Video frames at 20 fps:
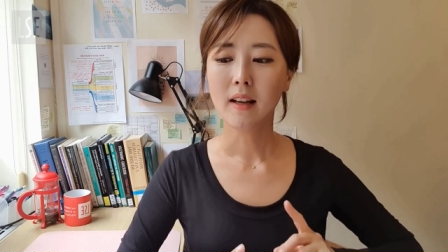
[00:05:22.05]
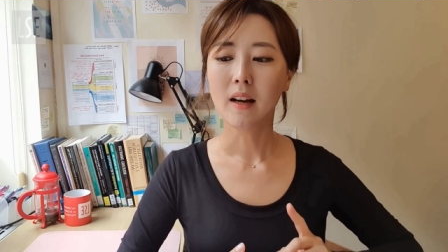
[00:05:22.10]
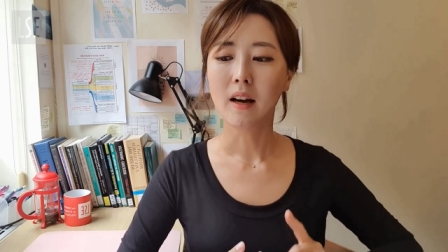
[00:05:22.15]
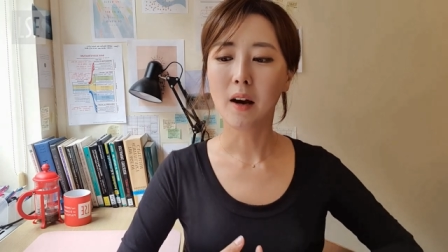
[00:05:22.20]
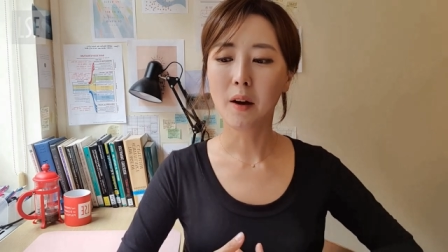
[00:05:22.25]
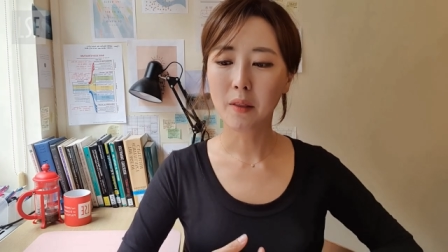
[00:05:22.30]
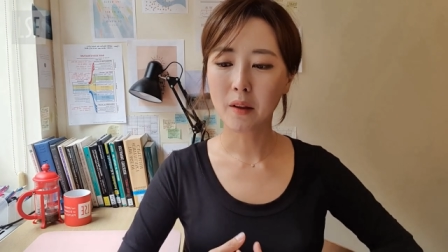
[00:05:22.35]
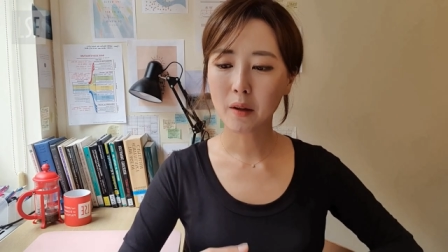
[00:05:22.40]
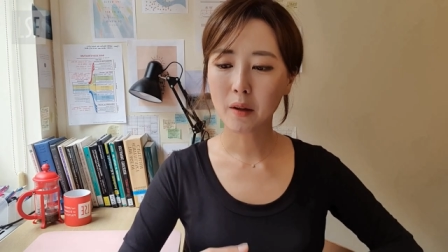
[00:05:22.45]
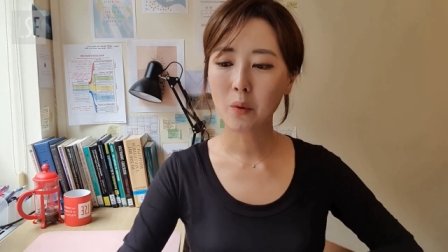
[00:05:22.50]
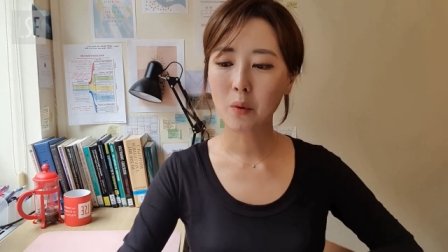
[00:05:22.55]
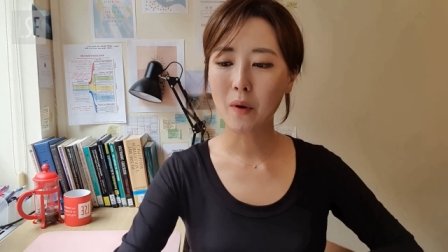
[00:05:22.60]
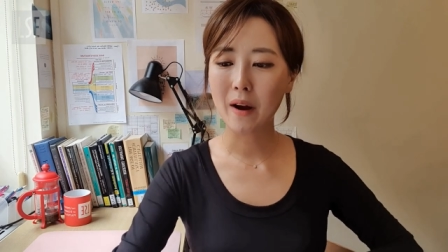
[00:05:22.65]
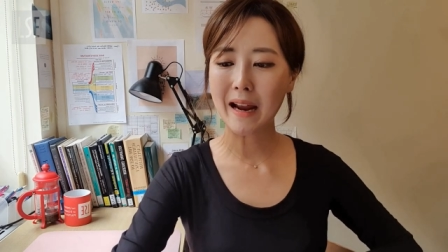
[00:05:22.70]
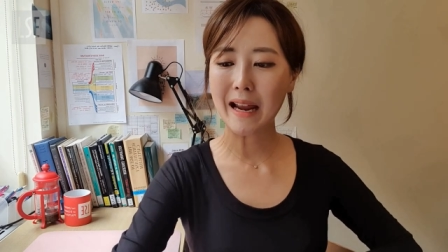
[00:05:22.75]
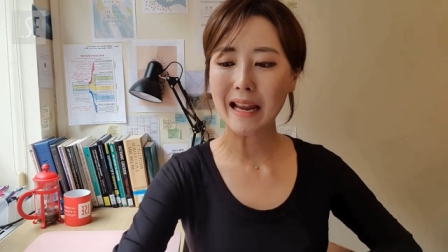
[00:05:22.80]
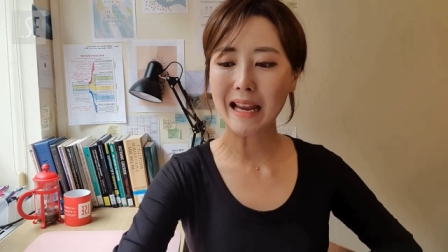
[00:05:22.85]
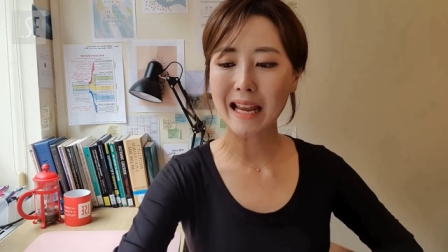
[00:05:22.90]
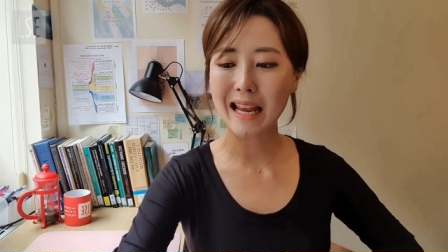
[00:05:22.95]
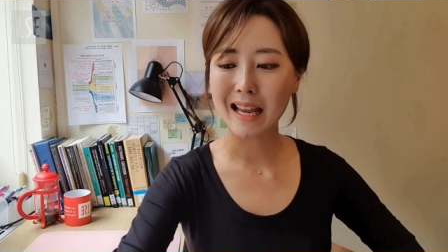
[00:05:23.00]
Another
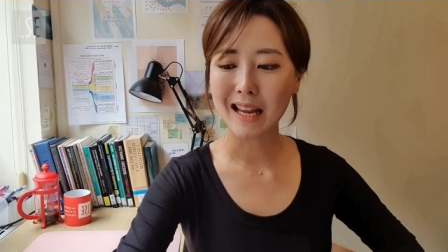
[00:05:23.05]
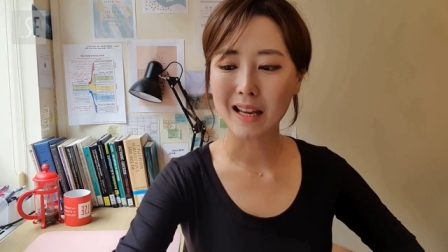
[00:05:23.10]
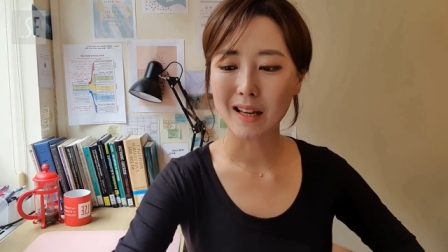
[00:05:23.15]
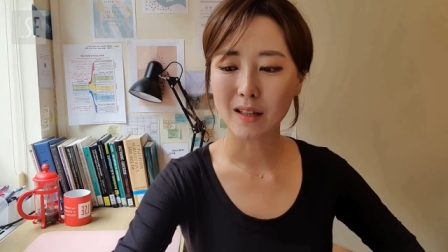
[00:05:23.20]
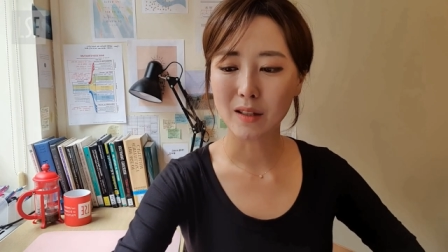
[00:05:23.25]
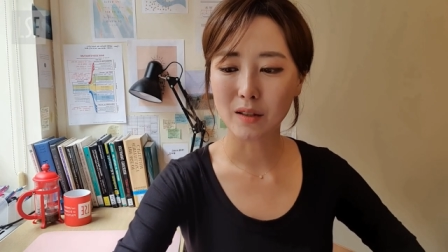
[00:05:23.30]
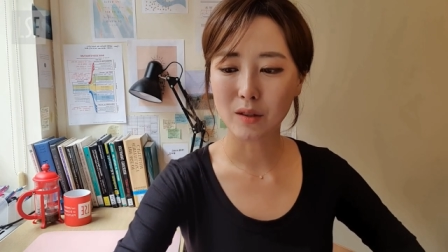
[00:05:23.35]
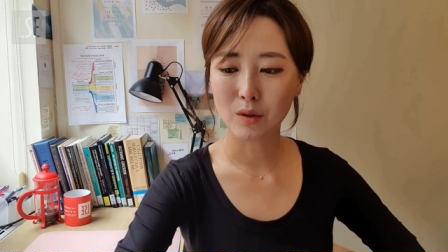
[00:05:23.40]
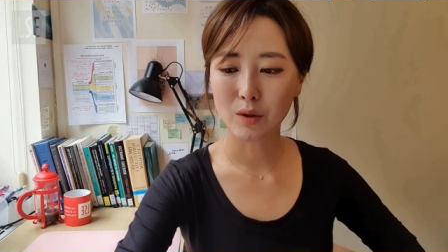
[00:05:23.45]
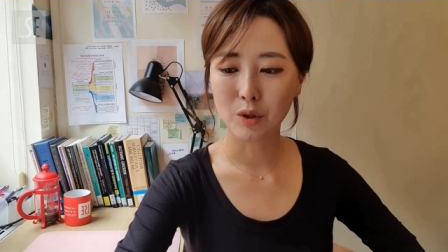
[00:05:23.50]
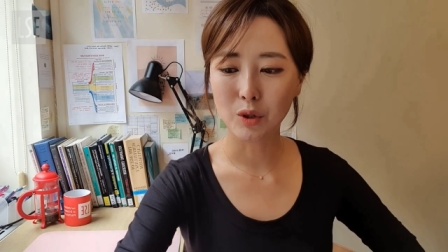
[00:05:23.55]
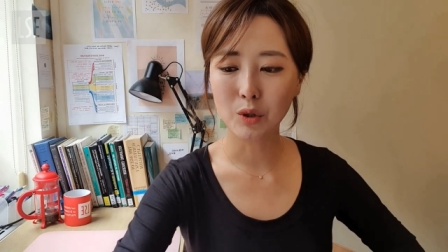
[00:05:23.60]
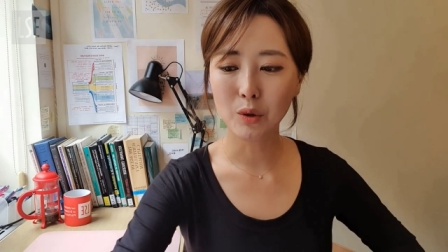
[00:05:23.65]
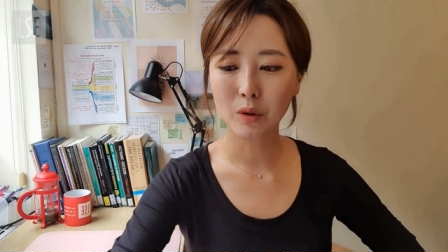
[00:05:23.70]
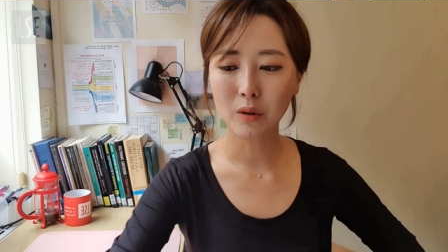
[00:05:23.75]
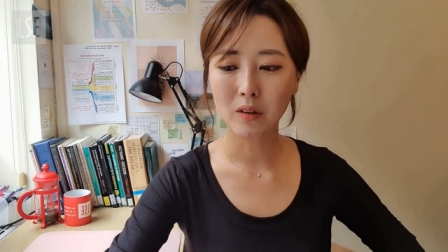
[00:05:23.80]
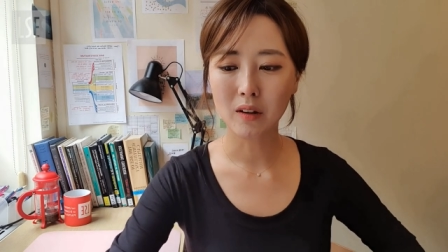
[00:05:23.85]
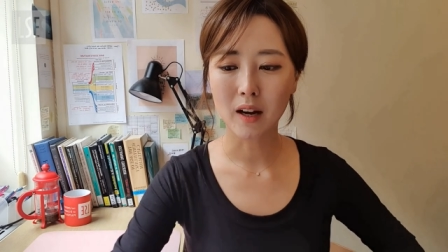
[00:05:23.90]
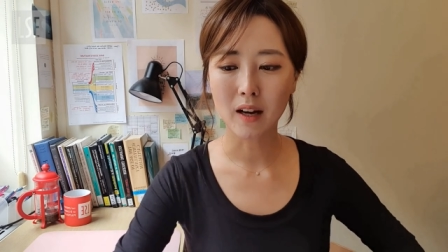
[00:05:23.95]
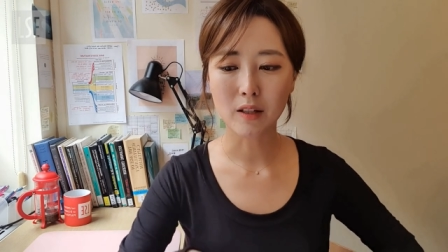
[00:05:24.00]
way is to
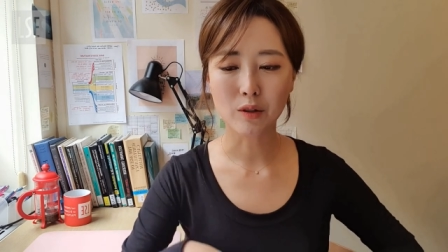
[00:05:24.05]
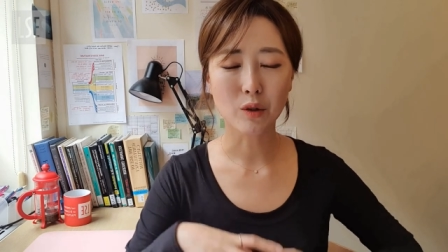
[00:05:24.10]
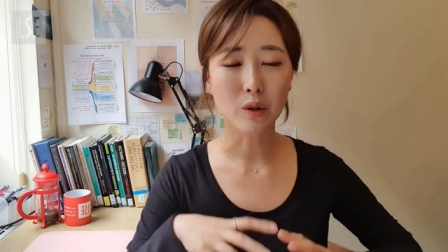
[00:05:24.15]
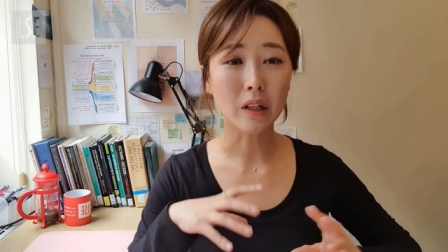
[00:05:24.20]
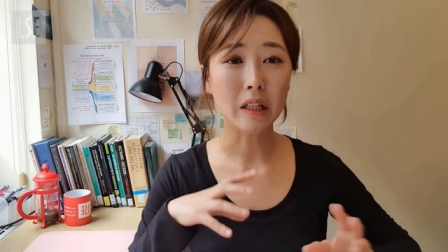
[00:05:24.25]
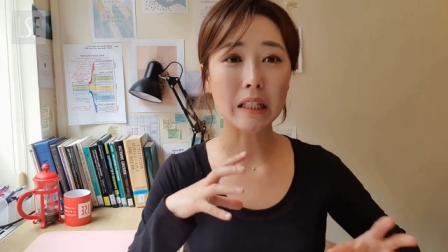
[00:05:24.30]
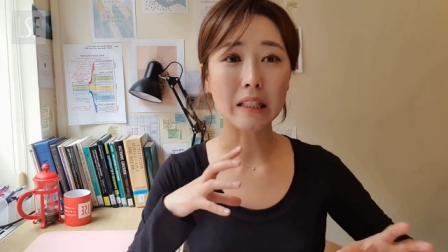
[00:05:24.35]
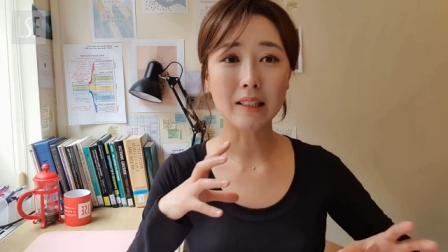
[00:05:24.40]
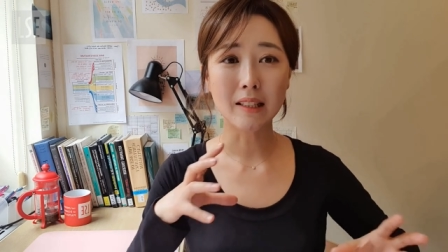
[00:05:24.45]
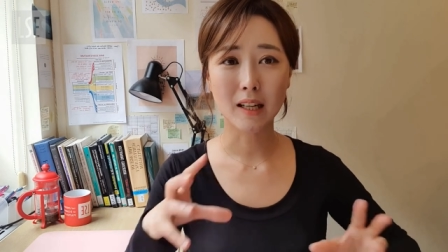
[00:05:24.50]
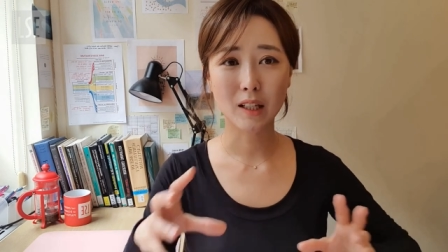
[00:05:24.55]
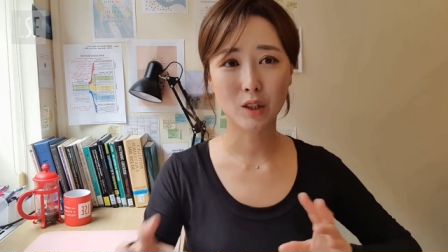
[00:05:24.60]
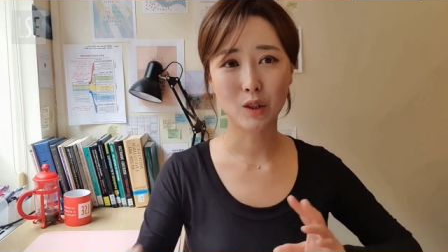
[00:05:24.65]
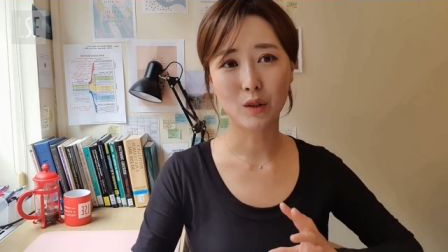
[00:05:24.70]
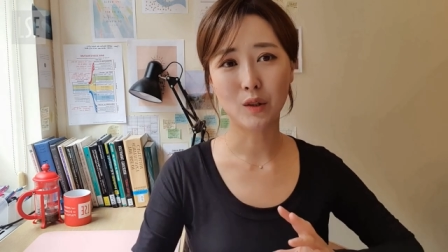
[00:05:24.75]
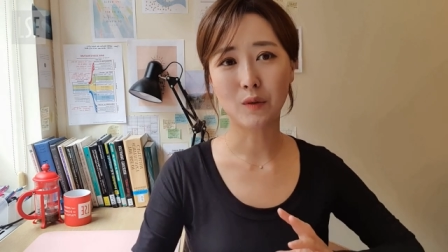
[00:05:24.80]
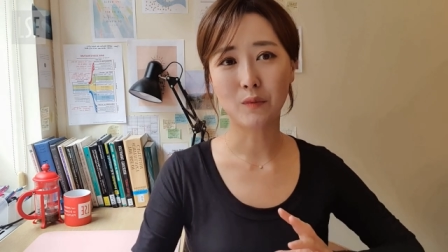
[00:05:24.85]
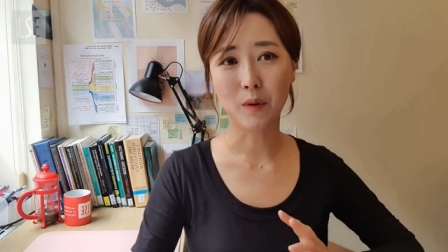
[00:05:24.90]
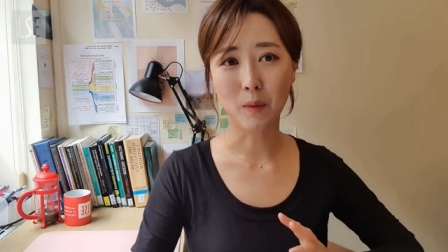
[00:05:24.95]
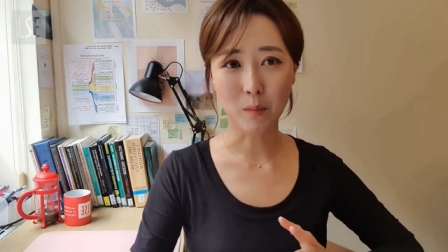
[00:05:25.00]
utilize your
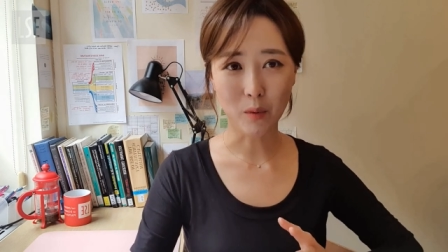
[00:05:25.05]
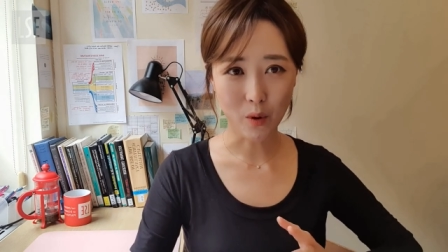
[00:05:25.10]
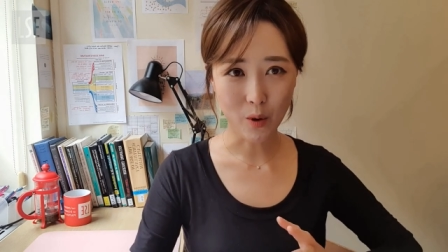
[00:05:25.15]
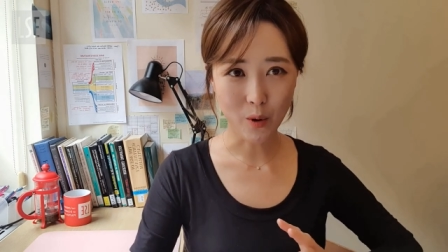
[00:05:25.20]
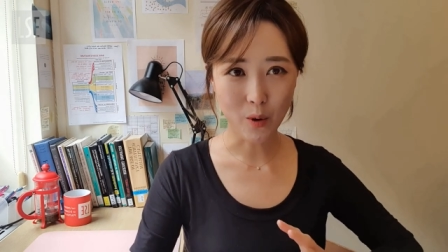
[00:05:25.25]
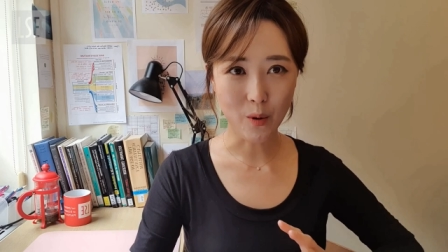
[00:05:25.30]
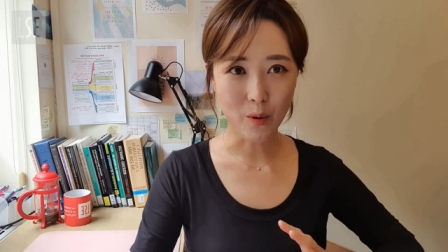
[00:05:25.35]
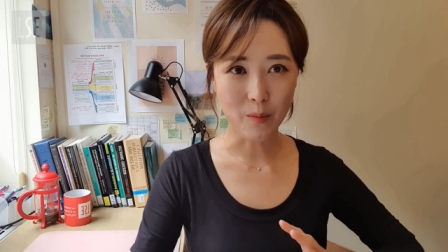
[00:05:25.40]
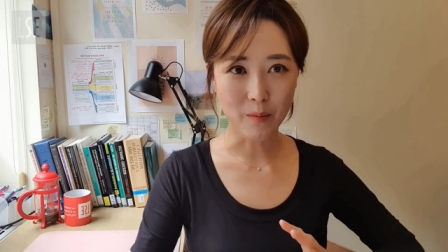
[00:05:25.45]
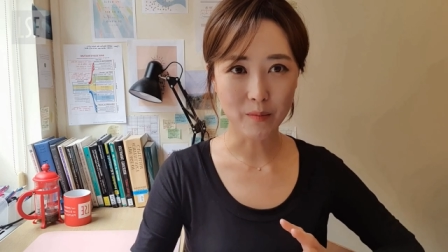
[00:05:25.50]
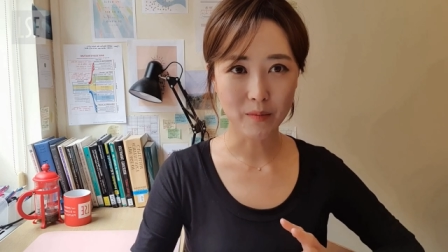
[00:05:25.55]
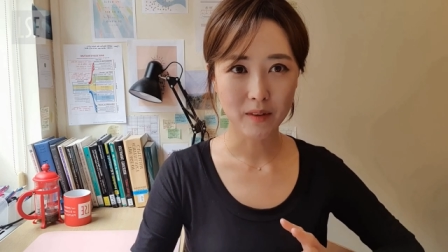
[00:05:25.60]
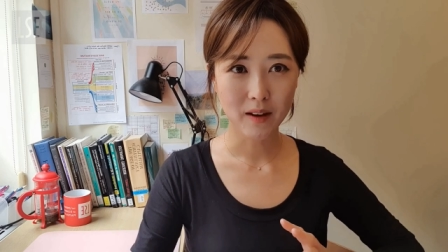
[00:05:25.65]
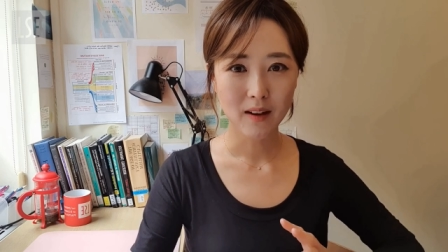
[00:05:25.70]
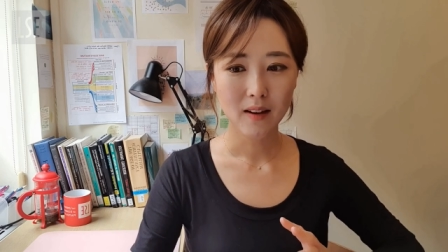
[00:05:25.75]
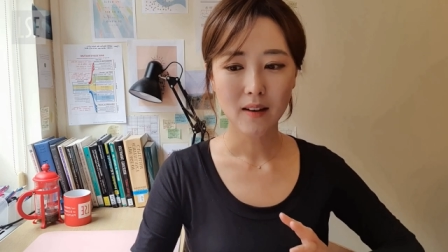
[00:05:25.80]
connections from home.